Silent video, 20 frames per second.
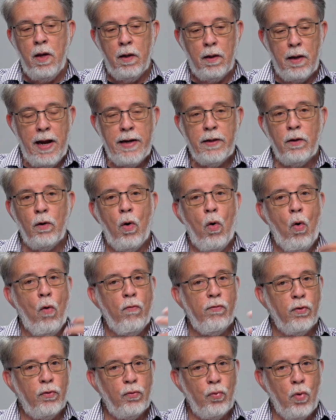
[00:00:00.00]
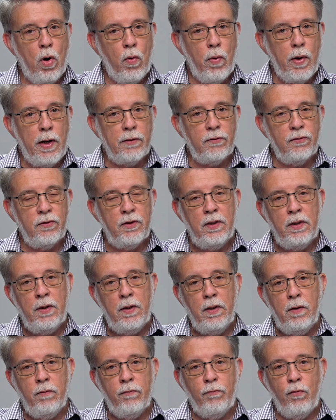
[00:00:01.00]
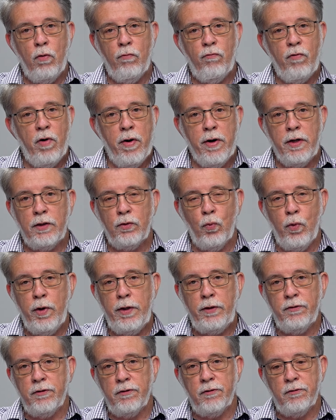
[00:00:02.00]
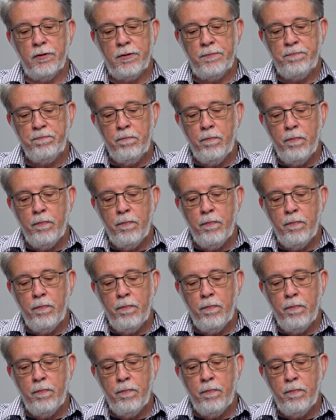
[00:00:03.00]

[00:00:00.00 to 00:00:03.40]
like to overthrow us for various reasons.